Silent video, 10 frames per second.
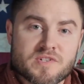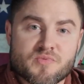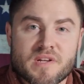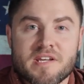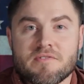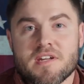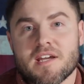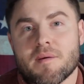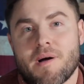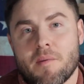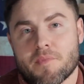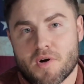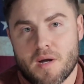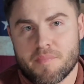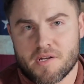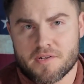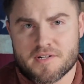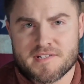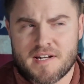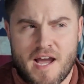what's really unique about Morrell
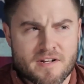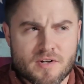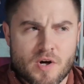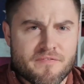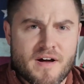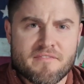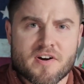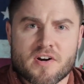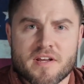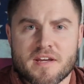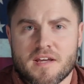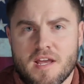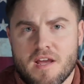Builders, and I don't know if I've heard it